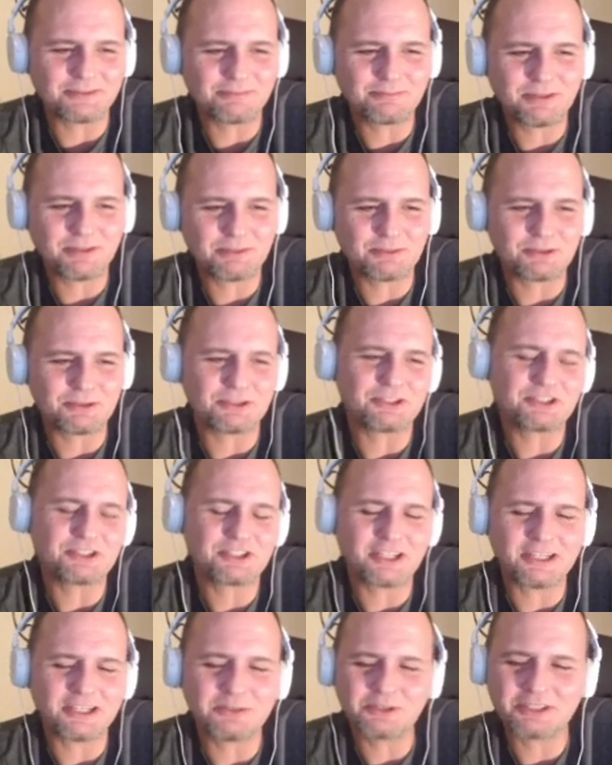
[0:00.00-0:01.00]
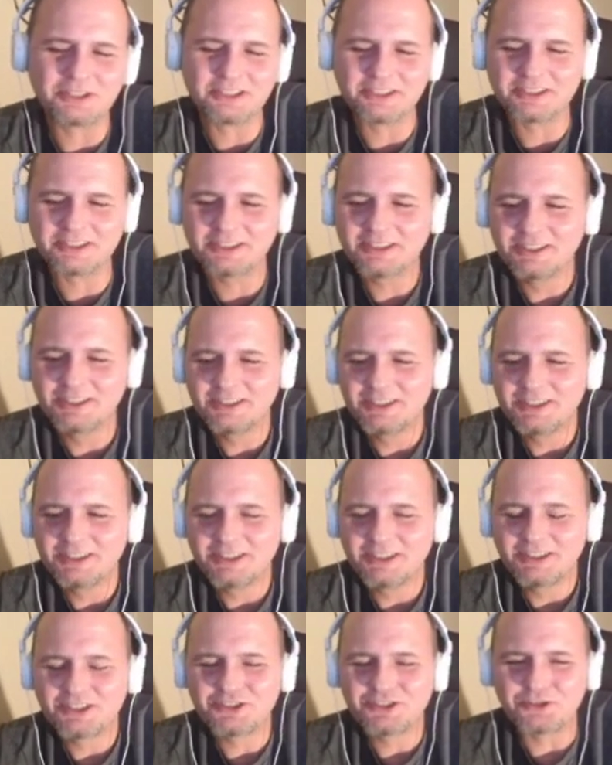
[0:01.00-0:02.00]
people in the chat will get
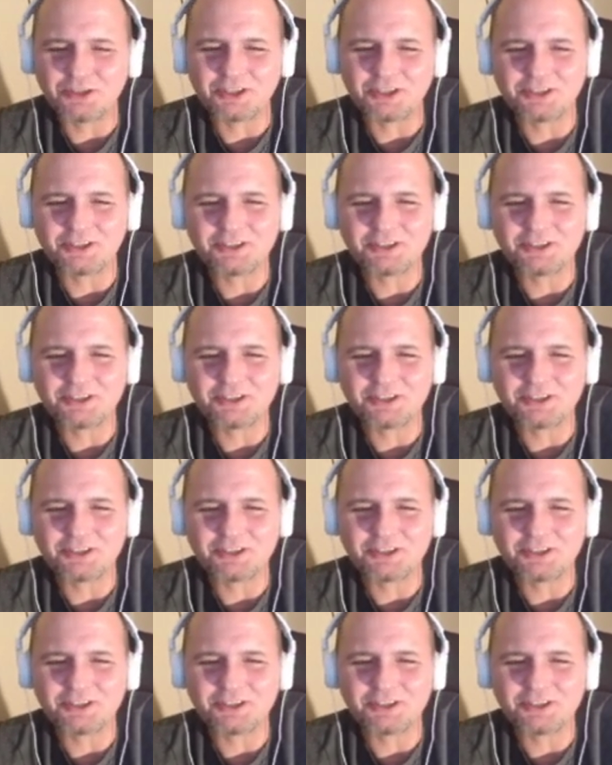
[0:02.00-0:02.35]
triggered.